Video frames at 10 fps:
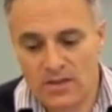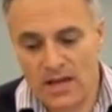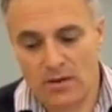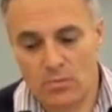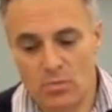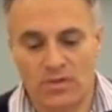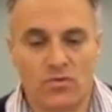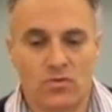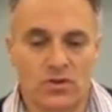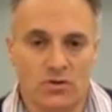Then we've
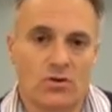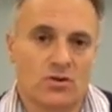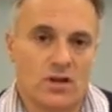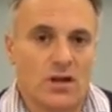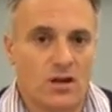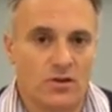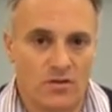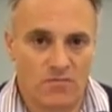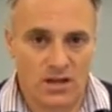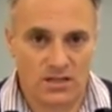also got
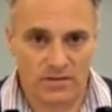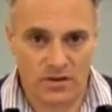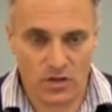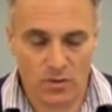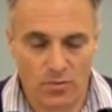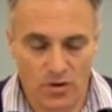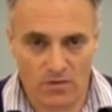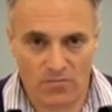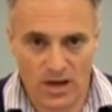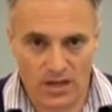a relatively new
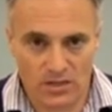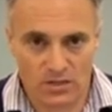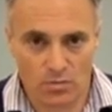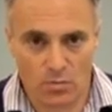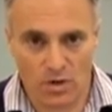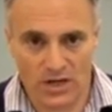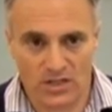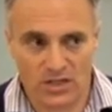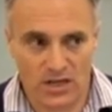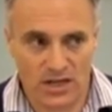product range,
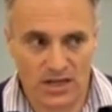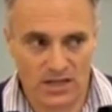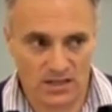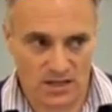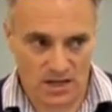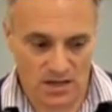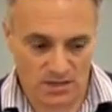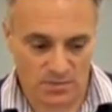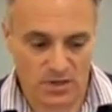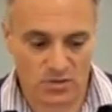which is a
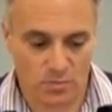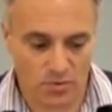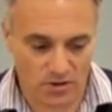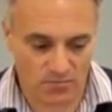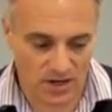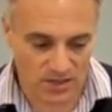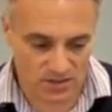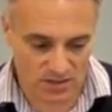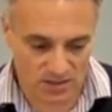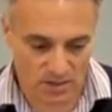special product
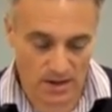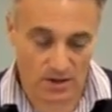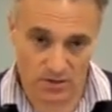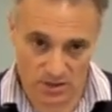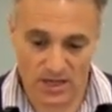range just come out.